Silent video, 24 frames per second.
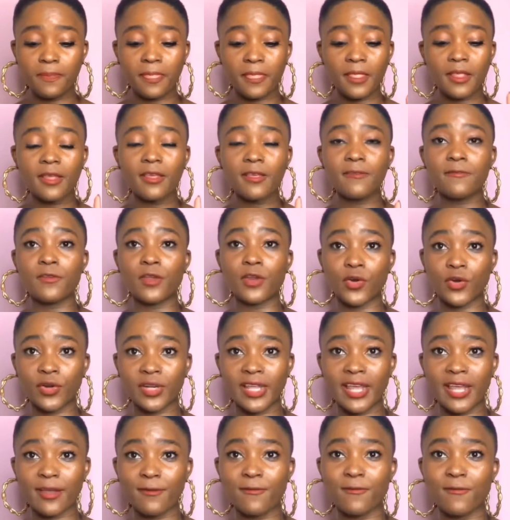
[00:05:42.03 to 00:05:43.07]
if you're not
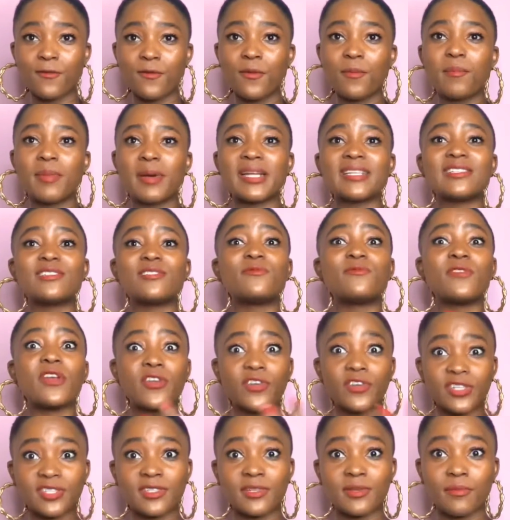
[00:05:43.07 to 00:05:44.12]
careful, but it's very
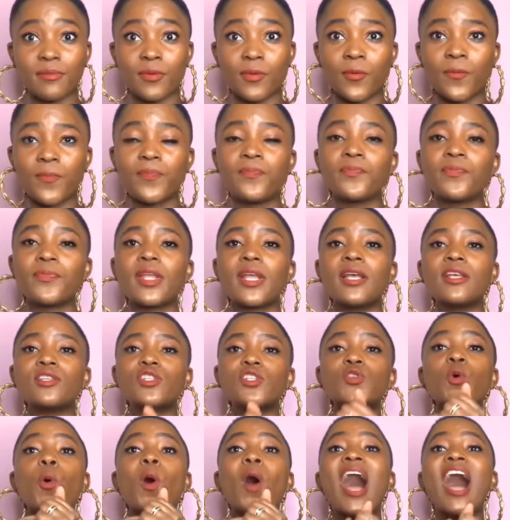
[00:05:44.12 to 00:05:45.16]
simple.
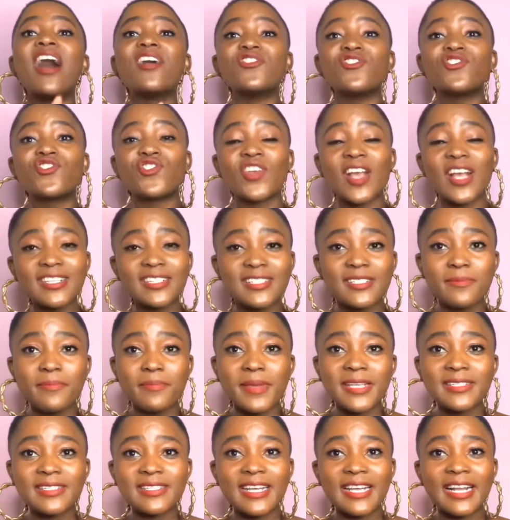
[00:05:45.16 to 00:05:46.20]
So hanjadzi
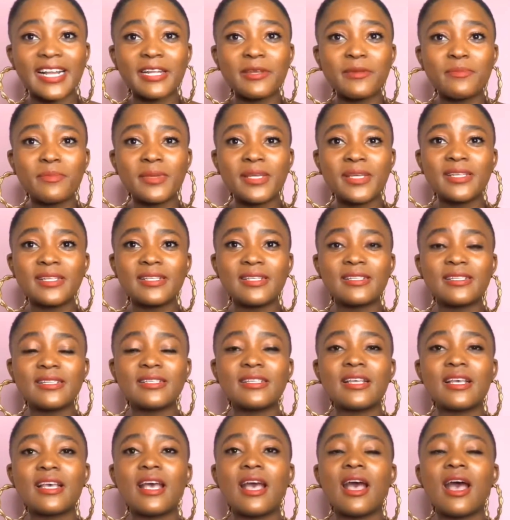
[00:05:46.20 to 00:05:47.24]
basically means
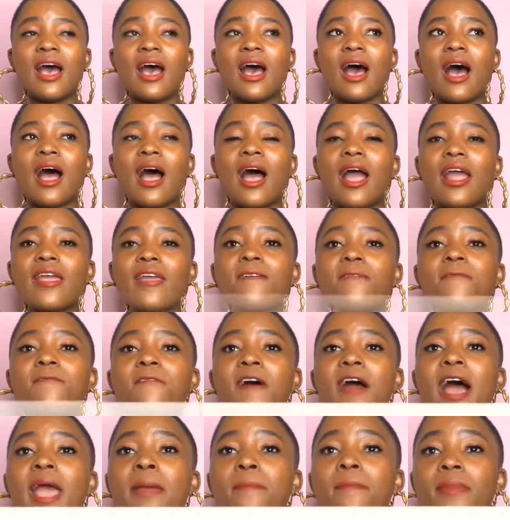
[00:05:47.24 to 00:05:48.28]
if
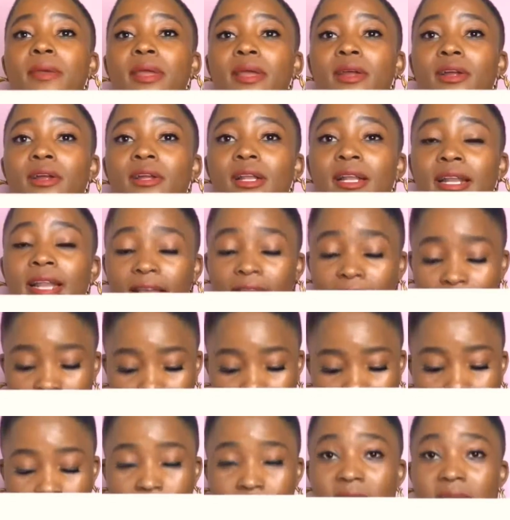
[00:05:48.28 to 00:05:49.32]
I'm like, for
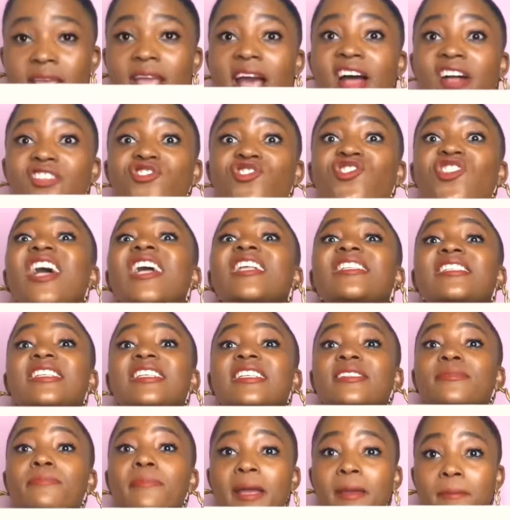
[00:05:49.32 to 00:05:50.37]
me, hanjadzi is
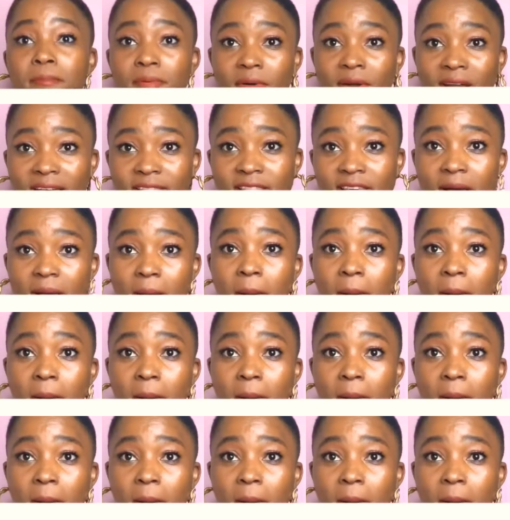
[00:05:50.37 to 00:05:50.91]
my brother.